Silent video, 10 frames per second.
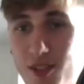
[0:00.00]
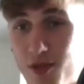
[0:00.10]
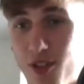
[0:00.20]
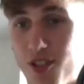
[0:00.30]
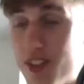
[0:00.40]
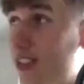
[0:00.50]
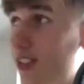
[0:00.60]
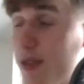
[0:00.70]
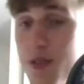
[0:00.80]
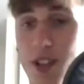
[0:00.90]
first thing I see
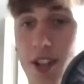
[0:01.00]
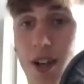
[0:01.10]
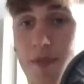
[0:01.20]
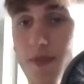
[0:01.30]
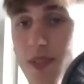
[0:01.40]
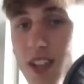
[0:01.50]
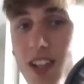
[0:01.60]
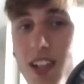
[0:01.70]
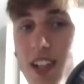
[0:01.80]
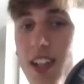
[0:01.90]
when I wake up.
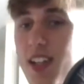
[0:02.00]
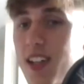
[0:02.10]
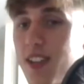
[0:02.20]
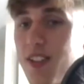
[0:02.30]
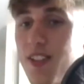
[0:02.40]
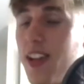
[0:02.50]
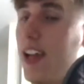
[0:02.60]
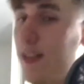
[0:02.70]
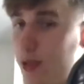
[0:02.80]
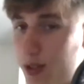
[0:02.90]
It is
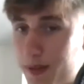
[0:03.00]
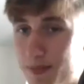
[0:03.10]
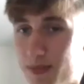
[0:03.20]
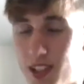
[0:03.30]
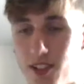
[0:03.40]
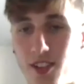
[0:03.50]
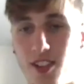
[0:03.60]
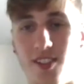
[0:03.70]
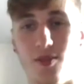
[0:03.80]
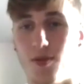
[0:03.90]
everywhere. It's
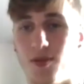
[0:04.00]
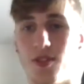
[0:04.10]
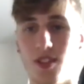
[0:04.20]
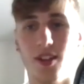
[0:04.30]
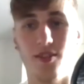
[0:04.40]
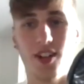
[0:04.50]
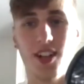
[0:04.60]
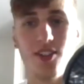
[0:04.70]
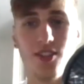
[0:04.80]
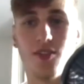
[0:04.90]

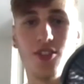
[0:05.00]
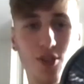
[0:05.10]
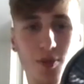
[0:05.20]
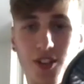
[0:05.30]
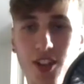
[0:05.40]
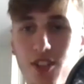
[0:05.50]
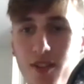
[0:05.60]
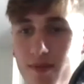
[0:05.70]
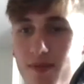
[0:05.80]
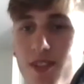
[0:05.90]
a
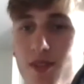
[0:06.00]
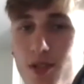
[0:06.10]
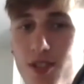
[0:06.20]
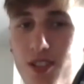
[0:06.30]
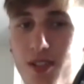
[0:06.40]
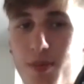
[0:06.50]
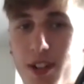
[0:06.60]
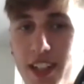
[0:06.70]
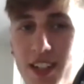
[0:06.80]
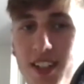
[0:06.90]
superstition, of course, but
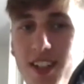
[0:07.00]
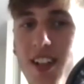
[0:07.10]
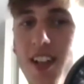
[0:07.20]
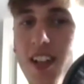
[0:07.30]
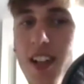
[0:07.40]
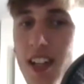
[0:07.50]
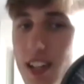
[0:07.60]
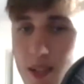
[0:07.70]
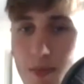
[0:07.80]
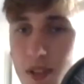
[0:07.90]
like it
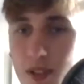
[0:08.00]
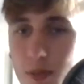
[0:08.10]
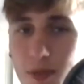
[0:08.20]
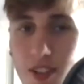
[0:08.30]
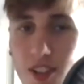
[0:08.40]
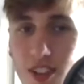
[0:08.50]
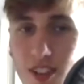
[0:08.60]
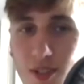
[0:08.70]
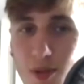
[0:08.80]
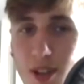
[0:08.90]
can be a superstition
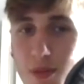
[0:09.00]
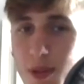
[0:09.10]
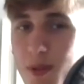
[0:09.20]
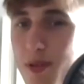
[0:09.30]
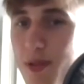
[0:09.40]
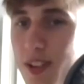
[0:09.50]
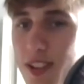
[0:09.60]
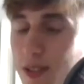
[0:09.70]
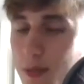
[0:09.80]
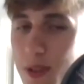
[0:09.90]
if you want it to be a
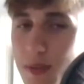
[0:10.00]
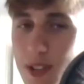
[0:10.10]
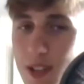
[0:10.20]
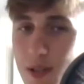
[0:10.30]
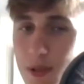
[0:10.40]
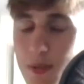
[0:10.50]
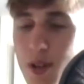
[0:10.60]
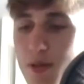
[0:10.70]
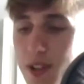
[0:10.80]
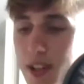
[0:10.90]
motivator. It can be a
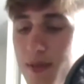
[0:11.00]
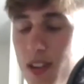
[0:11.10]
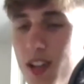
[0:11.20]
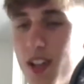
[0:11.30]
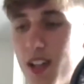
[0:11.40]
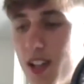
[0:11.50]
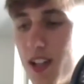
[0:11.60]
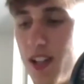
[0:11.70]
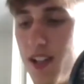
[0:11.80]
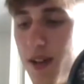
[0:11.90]
motivator.
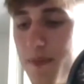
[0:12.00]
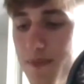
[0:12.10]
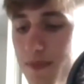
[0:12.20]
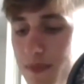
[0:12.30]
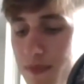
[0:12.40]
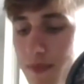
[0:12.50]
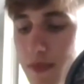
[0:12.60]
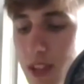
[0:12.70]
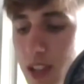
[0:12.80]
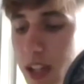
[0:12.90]
Like
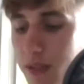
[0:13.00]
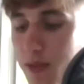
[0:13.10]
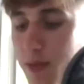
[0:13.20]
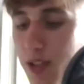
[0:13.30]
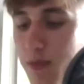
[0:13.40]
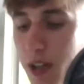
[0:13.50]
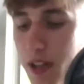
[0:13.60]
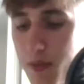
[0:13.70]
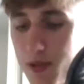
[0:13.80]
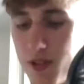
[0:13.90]
yeah, for me, my
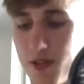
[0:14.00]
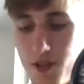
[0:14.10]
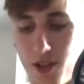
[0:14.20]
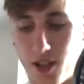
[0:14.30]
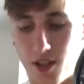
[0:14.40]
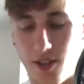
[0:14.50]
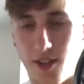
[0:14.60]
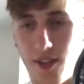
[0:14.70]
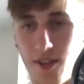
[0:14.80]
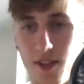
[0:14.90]
number, it was a
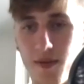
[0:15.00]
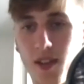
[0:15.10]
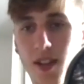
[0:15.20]
consistent